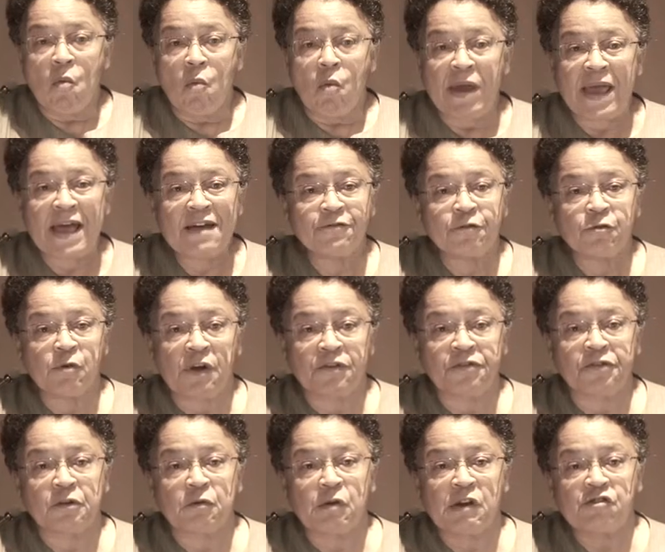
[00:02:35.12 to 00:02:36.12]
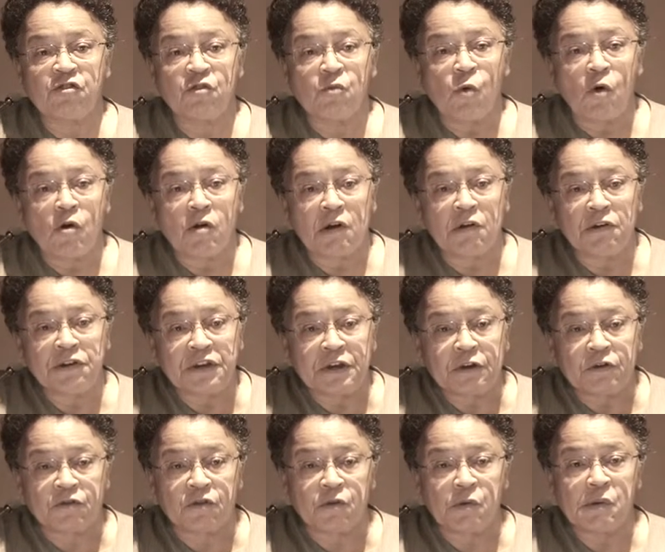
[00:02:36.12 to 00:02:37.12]
We have to ask the question, what
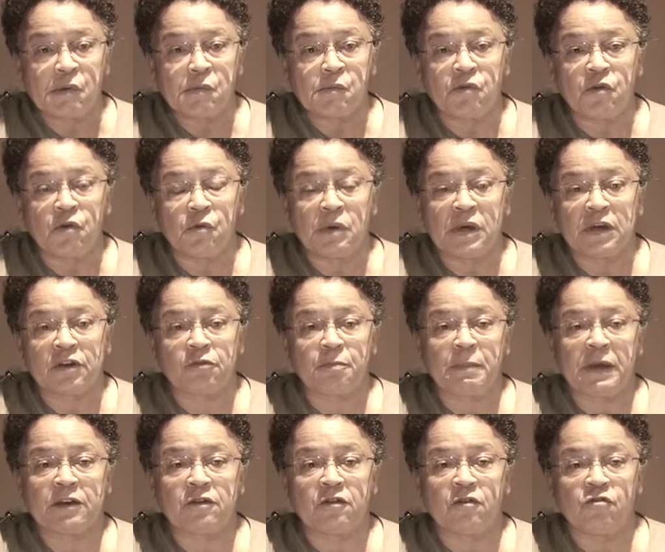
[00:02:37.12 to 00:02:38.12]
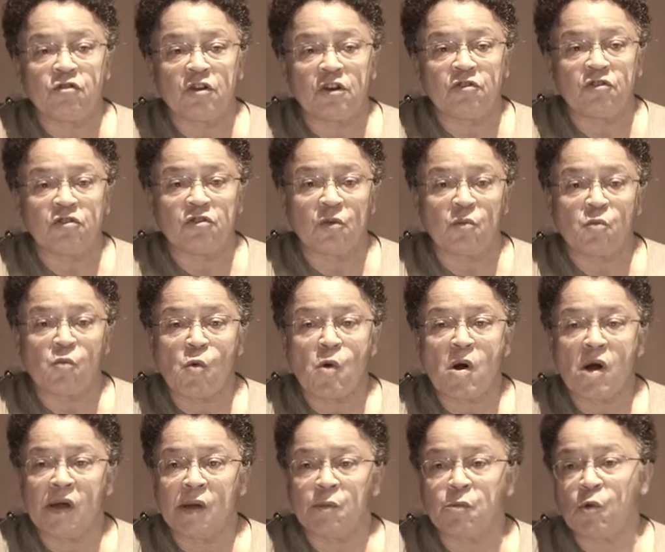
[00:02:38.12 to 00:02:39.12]
conduct do, do we expect of judges and
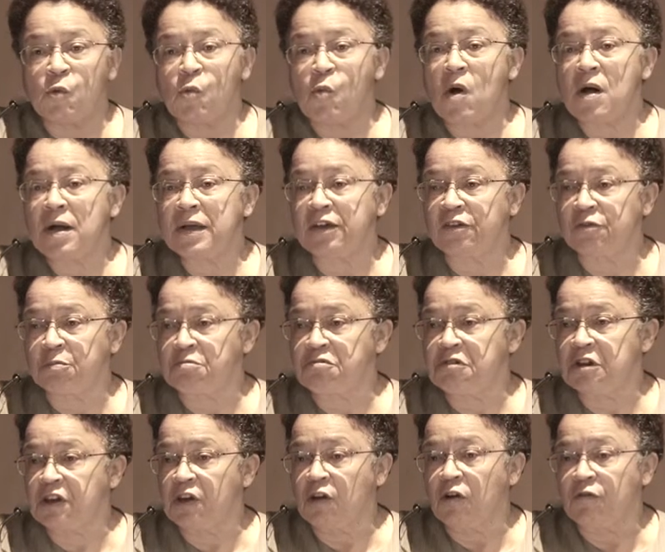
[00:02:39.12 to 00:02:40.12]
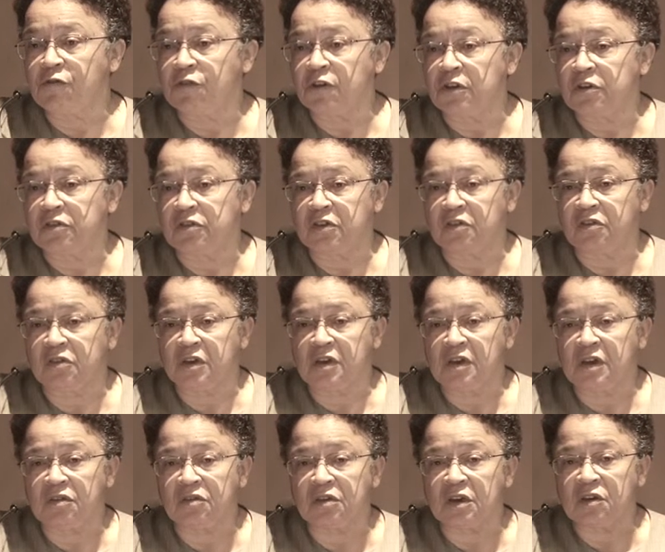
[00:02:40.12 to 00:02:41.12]
why? Well, why is pretty obvious, is it,
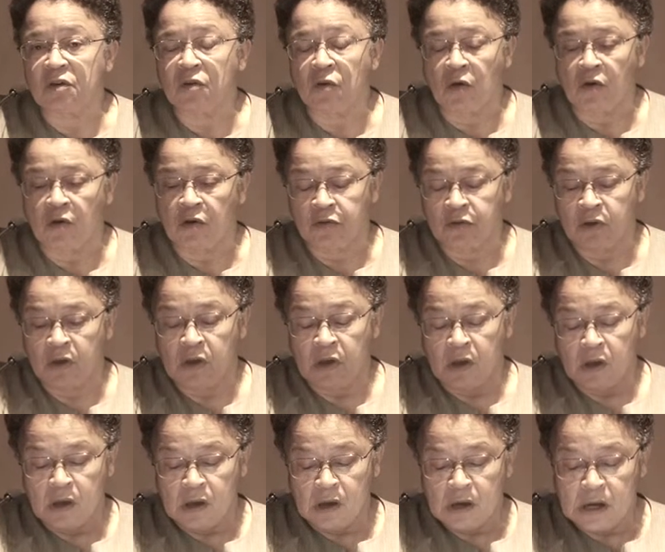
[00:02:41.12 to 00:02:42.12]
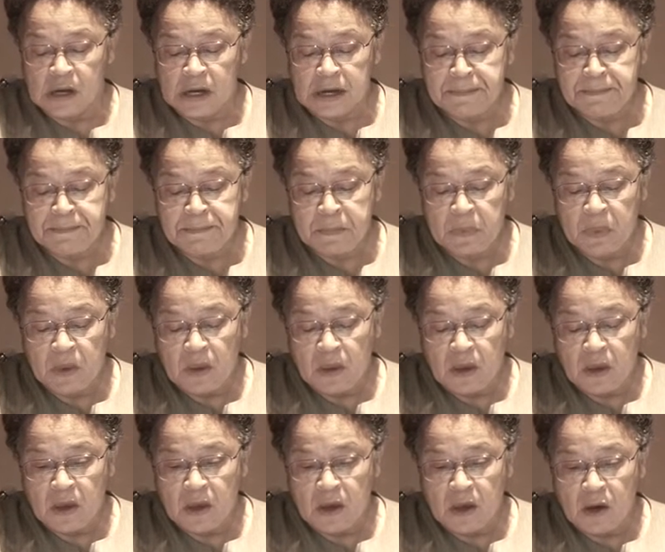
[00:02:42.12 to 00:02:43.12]
is it not? Um,
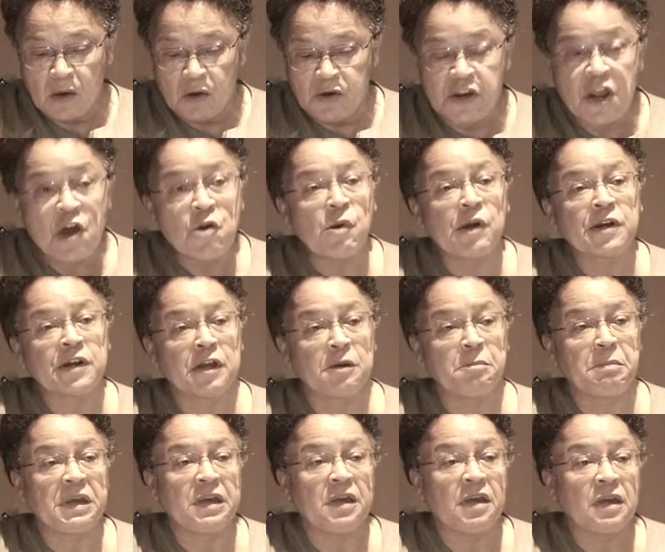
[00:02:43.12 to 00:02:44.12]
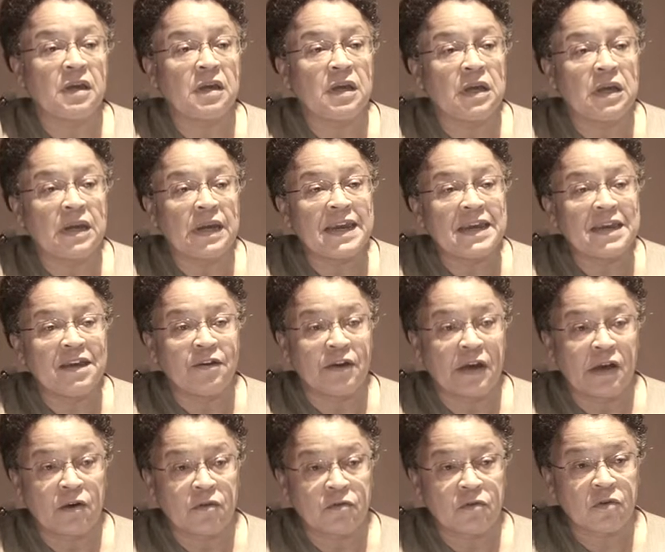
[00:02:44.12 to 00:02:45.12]
no one can be in any
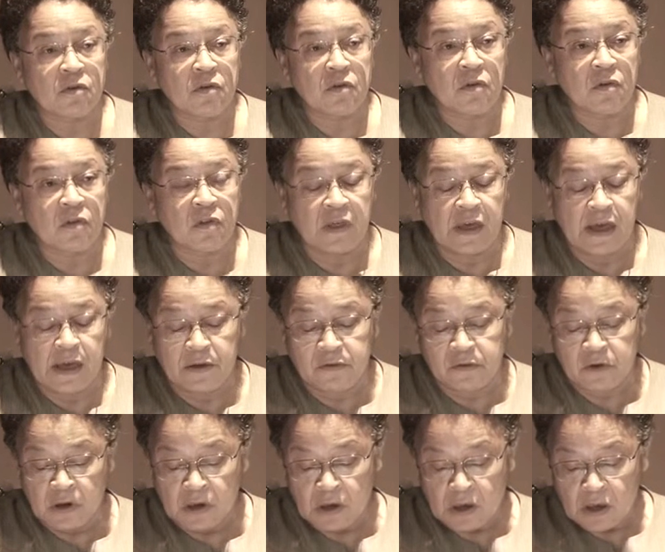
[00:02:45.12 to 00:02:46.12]
doubt that